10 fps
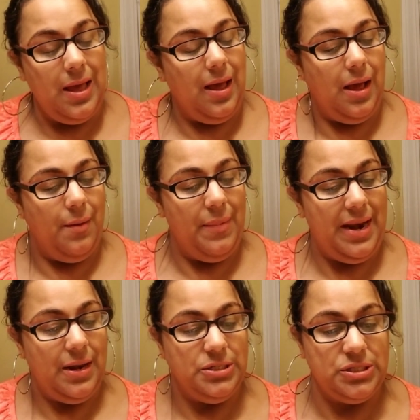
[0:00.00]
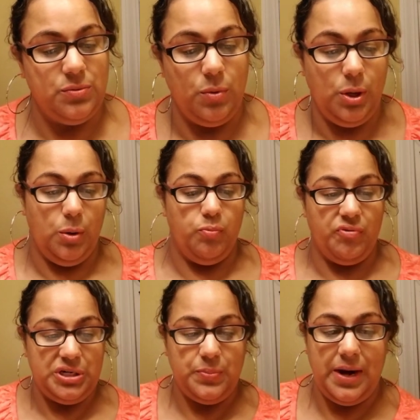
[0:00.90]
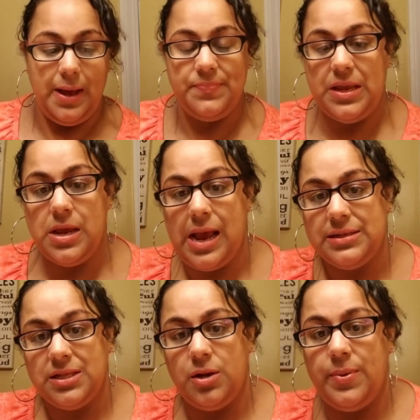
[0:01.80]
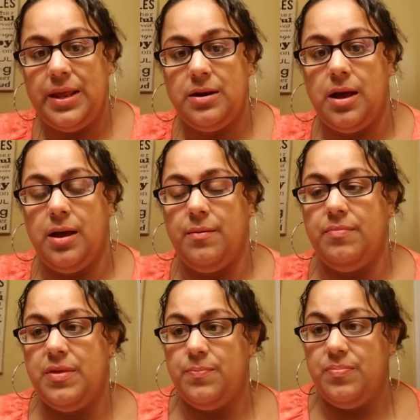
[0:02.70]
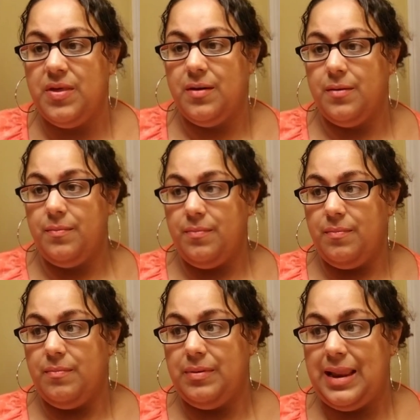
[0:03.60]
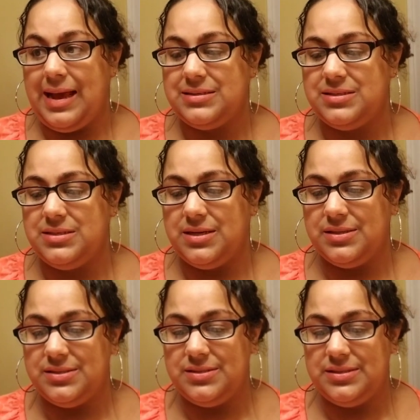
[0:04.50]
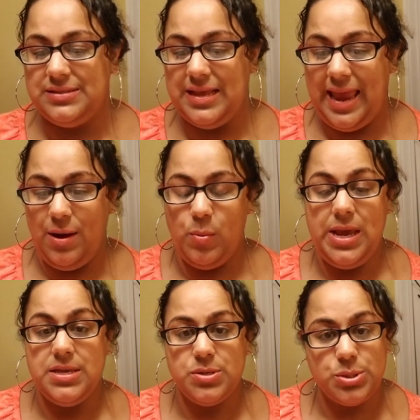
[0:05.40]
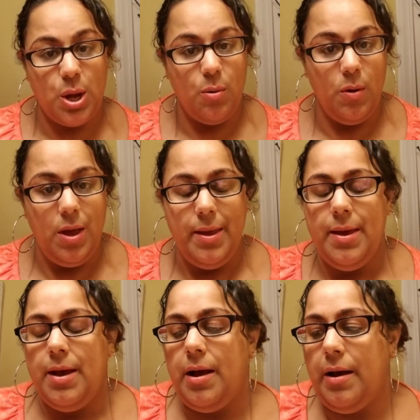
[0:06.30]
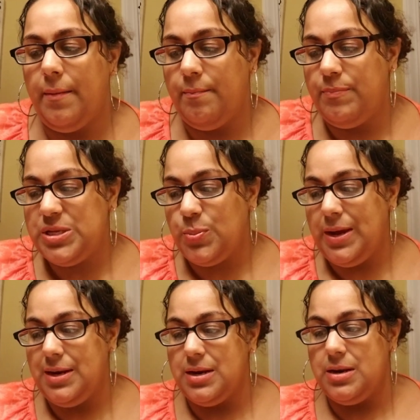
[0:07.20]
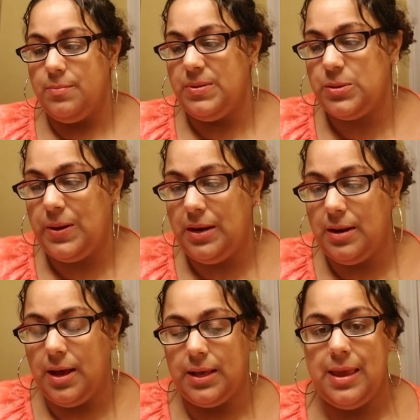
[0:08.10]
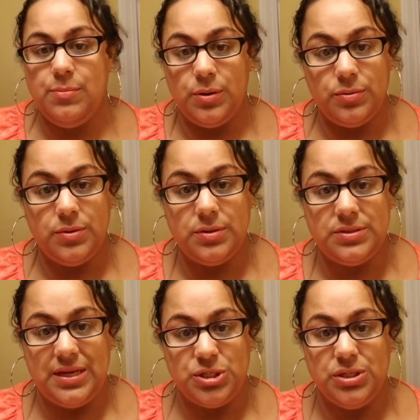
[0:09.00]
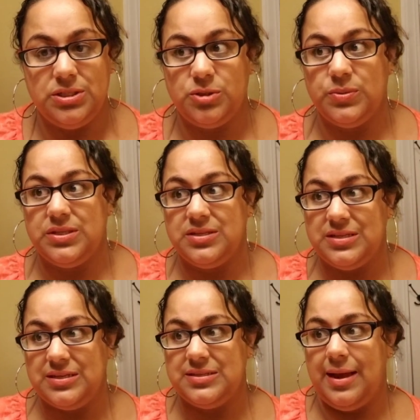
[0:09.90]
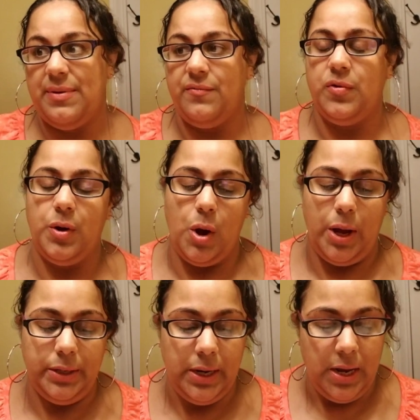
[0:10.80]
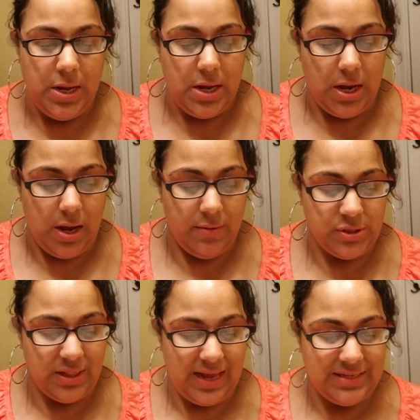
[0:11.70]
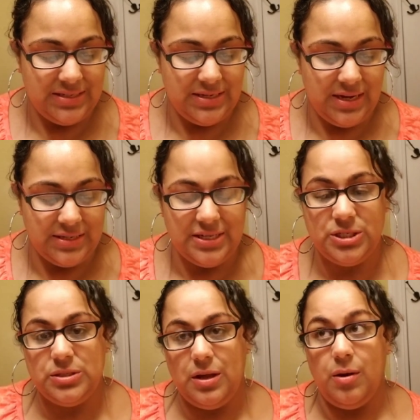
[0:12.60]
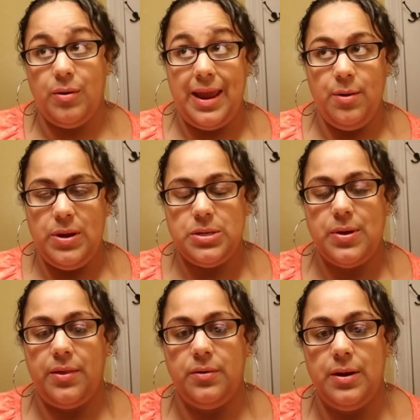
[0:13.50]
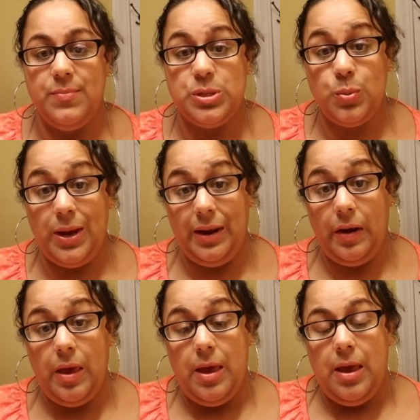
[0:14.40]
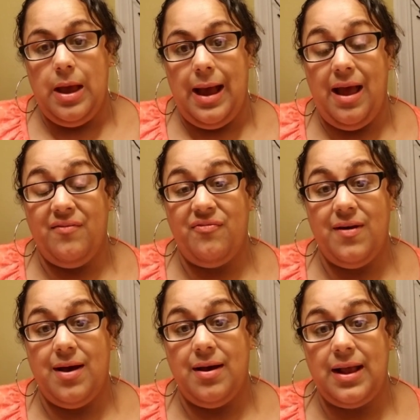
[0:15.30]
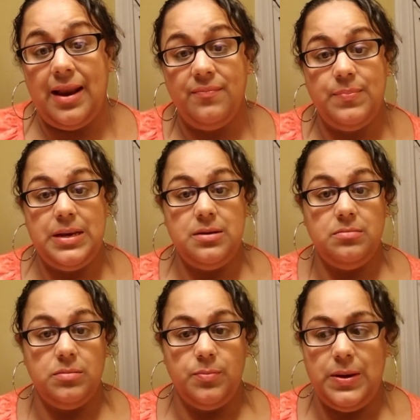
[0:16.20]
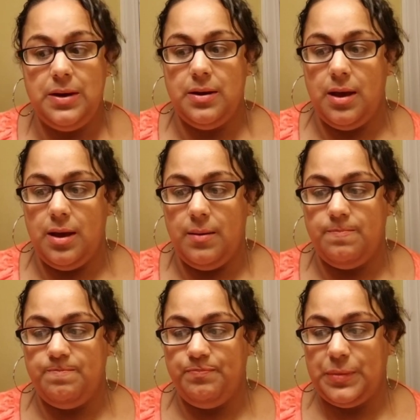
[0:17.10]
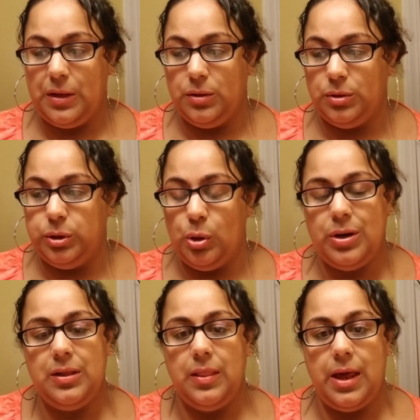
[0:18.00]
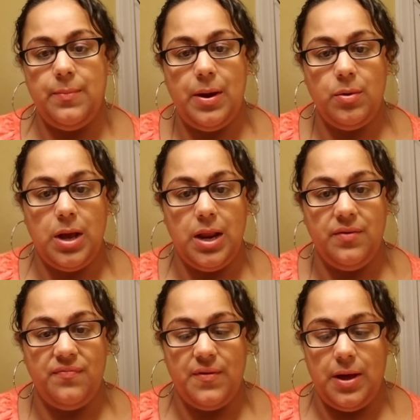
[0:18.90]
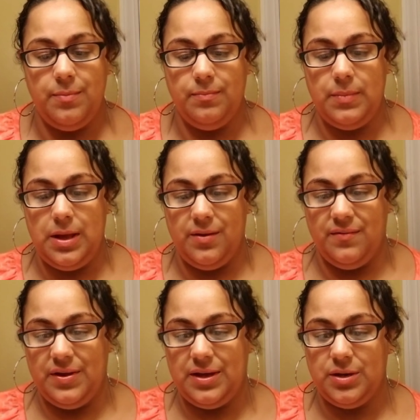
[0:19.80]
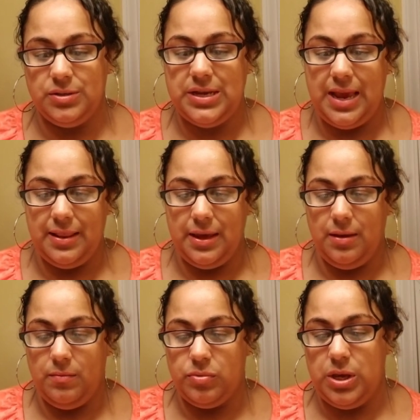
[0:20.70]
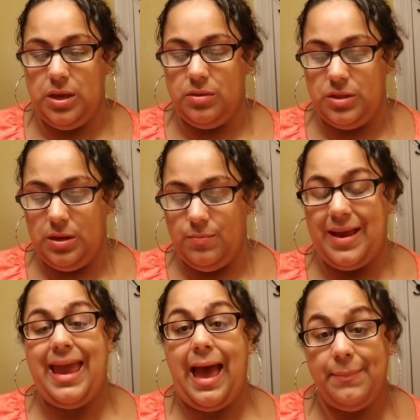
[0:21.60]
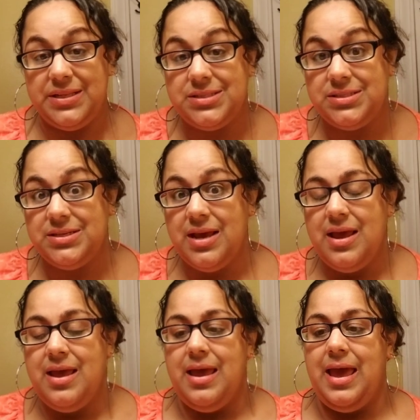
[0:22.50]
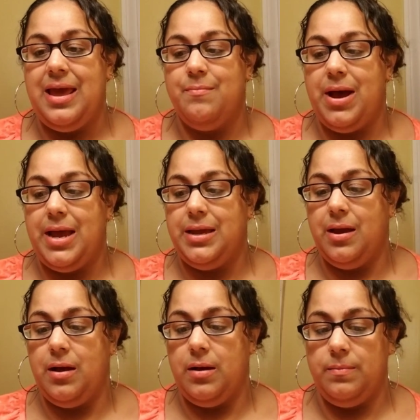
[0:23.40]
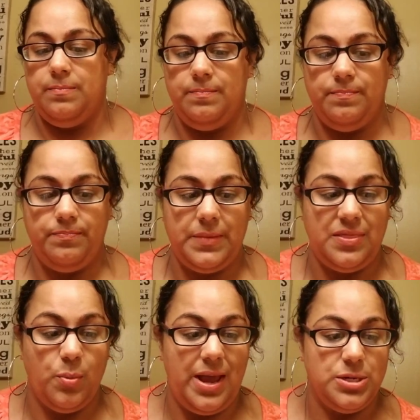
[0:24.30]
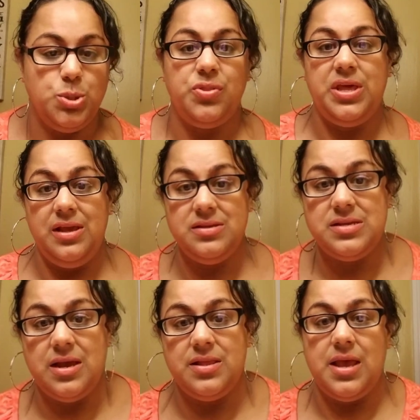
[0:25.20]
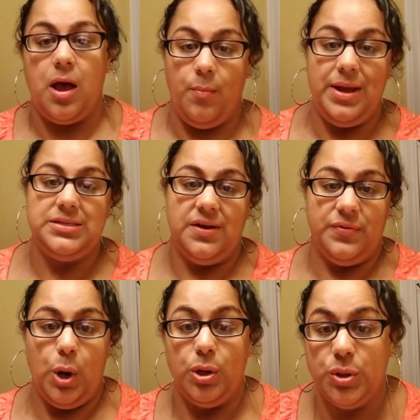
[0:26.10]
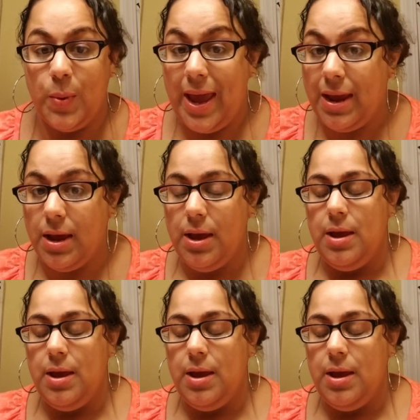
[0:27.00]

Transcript: And I just, first want to update you guys a little bit. The last 8 weeks or so between chemo sessions. This was the 6th time I've gone. So the last 6 or 8 weeks rather in between, I've kind of been learning a lot about kind of curtailing my habits and my and the way I do things to help myself along the way,